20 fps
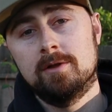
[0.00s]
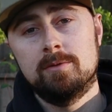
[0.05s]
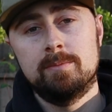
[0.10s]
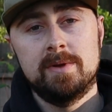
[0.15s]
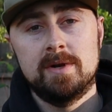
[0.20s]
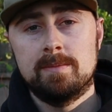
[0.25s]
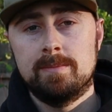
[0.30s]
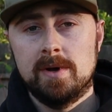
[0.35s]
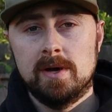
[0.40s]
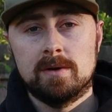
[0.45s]
little
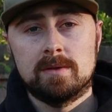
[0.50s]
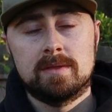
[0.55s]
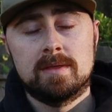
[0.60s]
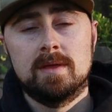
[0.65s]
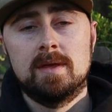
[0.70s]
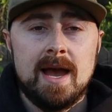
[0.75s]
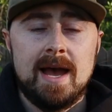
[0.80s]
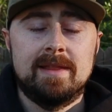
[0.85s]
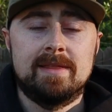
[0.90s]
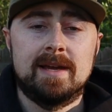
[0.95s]
bit of both.
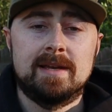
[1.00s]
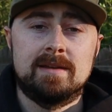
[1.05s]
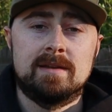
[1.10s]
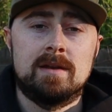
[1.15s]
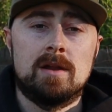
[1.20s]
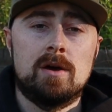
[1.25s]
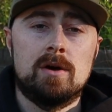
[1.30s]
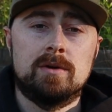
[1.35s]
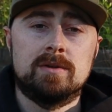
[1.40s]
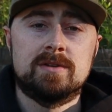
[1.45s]
I'd like to
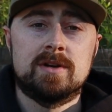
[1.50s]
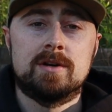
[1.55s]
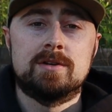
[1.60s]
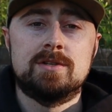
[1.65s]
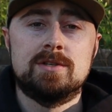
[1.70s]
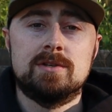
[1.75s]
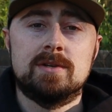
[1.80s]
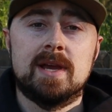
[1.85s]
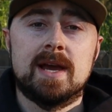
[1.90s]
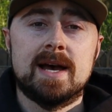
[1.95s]
know and talk
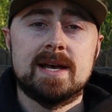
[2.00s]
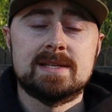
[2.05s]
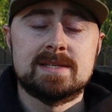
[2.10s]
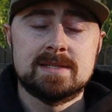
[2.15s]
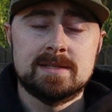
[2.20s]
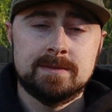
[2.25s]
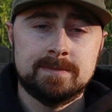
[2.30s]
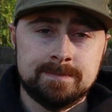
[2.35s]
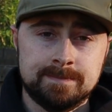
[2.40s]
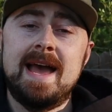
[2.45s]
to you
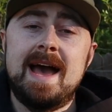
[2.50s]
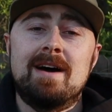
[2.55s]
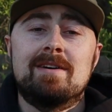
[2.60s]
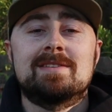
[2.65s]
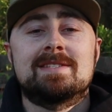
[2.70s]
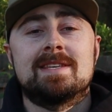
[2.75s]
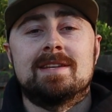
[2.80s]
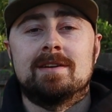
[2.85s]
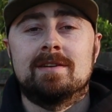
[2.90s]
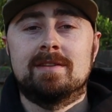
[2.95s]
guys. Now
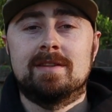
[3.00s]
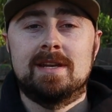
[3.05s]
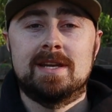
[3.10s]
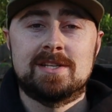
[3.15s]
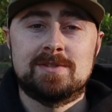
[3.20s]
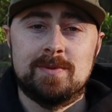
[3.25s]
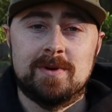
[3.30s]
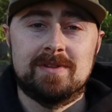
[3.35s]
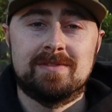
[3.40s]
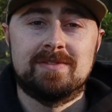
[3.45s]
let's get on to the
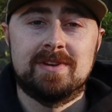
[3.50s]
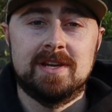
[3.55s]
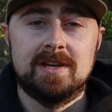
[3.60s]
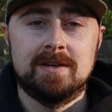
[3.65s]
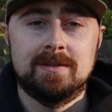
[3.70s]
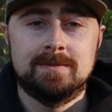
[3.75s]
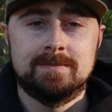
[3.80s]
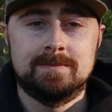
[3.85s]
next part of the video.